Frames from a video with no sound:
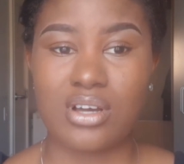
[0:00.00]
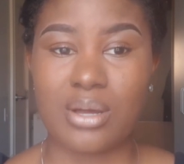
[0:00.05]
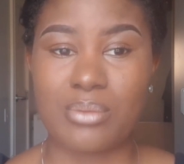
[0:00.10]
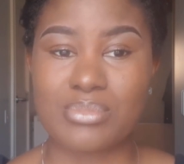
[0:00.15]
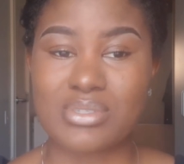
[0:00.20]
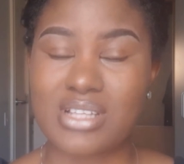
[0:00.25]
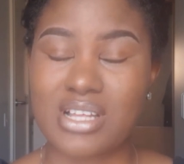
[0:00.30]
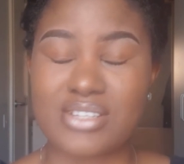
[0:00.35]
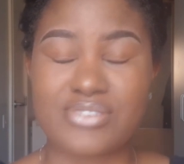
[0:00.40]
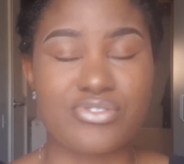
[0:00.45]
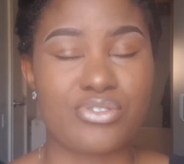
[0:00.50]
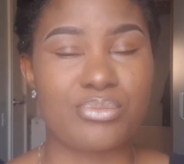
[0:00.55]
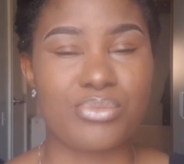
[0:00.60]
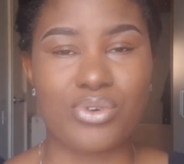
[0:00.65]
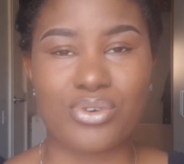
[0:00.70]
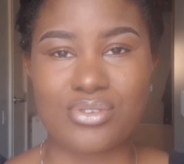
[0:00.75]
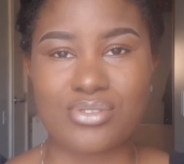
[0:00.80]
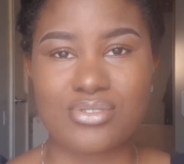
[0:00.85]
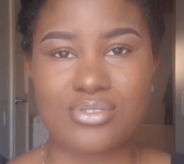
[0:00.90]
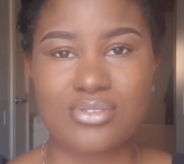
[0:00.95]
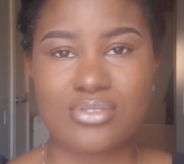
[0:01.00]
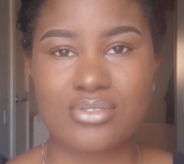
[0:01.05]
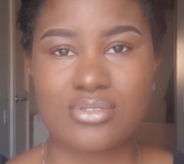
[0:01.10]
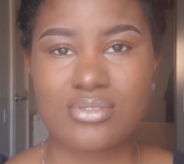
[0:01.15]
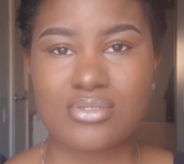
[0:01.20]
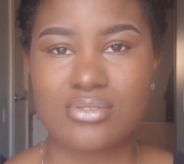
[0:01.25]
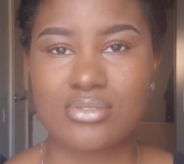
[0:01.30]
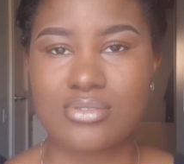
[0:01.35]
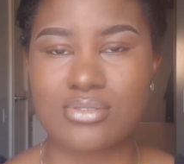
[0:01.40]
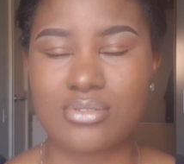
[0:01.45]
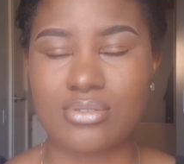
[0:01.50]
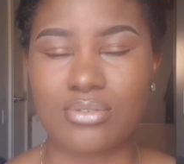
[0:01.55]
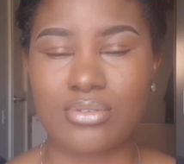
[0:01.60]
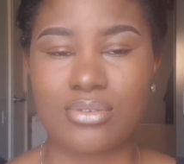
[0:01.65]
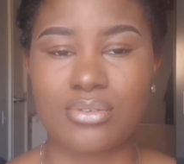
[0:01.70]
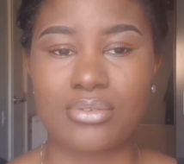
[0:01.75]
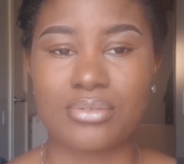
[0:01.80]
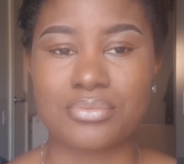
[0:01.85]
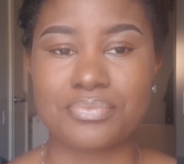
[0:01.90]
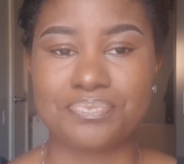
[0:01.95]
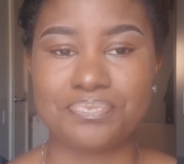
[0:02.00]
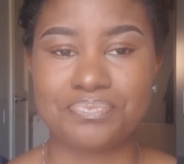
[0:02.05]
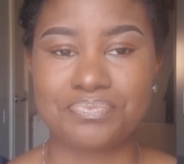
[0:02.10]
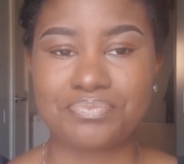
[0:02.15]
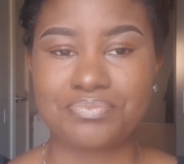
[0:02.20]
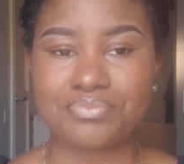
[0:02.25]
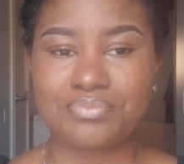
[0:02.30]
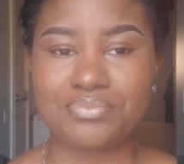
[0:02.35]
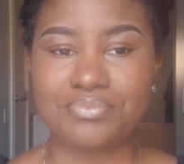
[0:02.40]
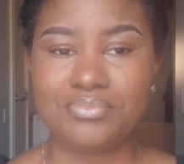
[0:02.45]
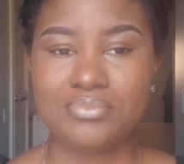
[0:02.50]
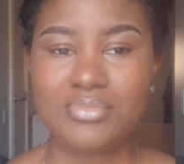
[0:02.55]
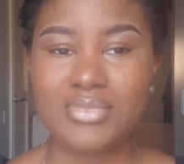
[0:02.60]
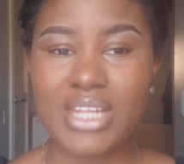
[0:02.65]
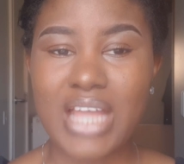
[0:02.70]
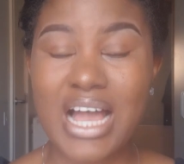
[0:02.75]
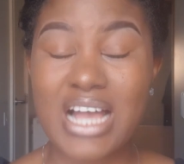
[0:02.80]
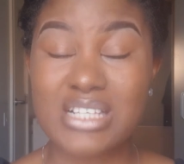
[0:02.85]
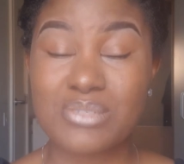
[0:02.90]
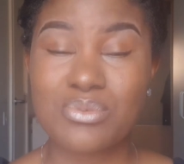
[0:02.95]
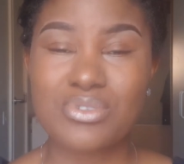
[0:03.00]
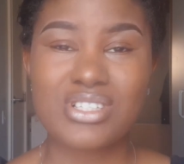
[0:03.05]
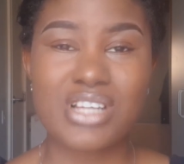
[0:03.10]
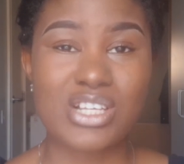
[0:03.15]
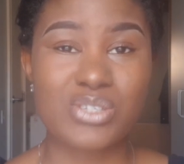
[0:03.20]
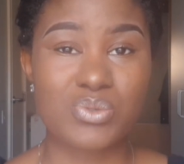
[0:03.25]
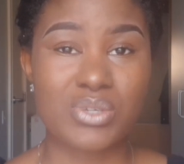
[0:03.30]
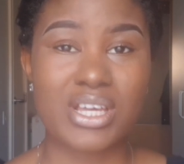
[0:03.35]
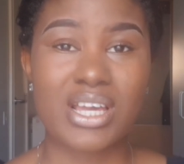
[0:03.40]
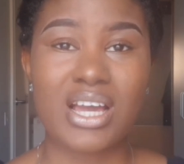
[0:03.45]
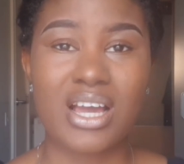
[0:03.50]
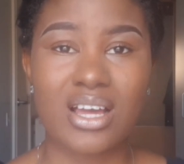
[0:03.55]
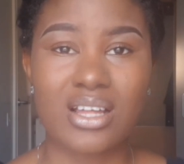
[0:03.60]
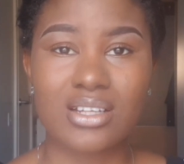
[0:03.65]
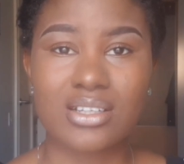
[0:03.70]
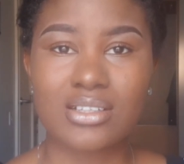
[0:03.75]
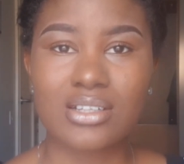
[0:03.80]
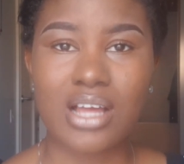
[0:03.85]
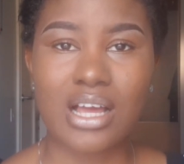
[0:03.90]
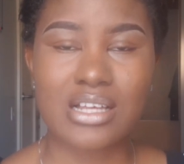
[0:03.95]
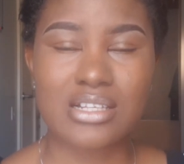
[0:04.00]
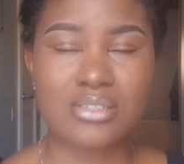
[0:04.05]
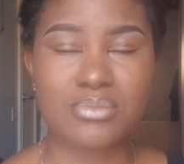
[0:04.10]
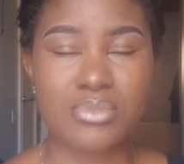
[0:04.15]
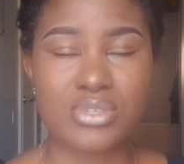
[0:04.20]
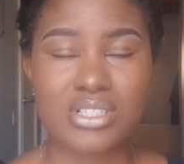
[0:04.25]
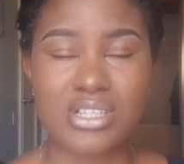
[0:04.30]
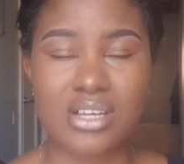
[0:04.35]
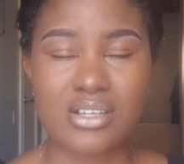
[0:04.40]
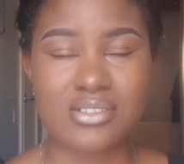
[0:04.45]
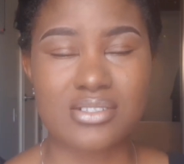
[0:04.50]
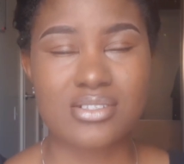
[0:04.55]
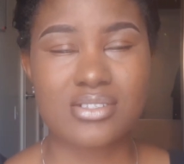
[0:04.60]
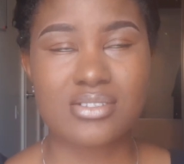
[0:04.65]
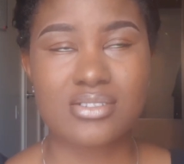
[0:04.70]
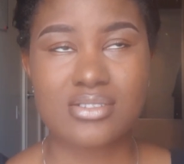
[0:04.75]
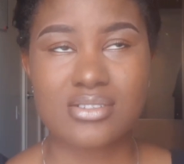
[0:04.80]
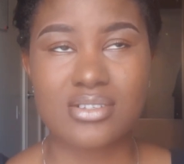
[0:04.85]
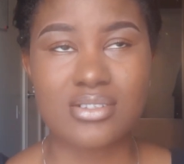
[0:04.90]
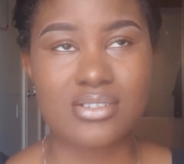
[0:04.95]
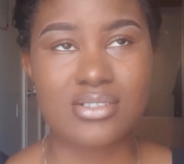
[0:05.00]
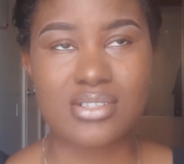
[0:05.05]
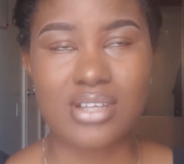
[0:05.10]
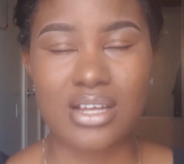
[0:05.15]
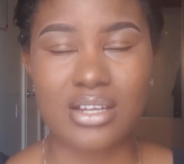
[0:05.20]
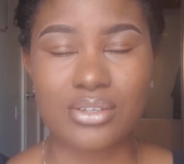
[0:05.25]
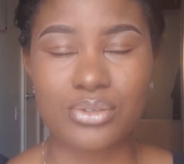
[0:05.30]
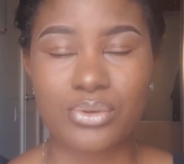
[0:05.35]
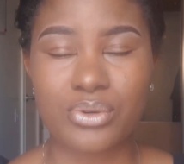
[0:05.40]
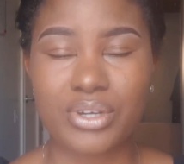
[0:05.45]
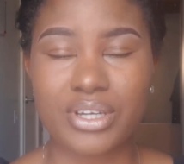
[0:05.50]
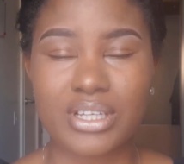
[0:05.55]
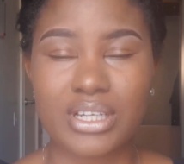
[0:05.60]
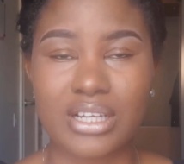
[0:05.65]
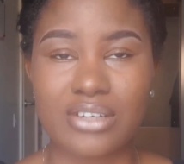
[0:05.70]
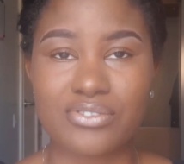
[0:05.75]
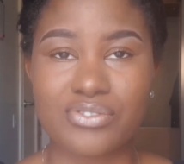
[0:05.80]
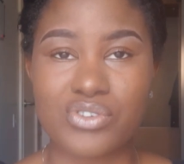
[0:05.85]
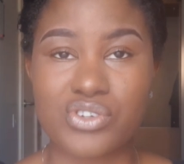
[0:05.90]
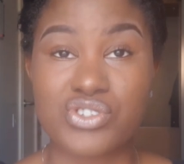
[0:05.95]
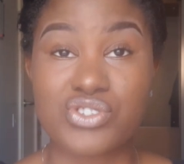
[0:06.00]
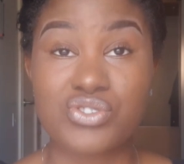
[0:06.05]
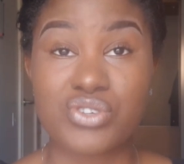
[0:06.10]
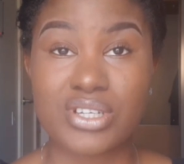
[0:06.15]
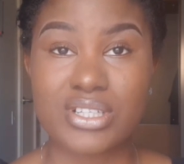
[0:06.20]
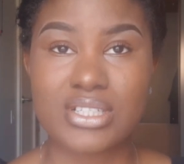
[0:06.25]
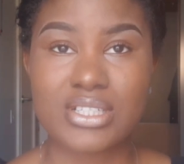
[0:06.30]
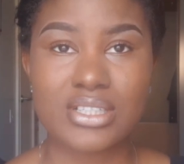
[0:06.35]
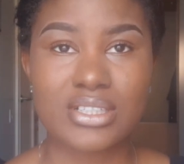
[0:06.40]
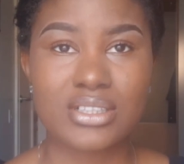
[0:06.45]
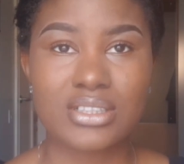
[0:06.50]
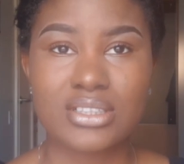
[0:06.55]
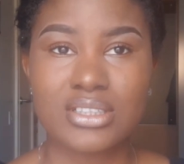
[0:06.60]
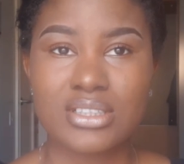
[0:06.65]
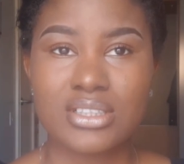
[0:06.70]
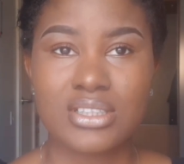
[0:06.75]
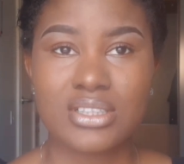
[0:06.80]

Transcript: starts from us. So as much as we can, as much as it's annoying and frustrating,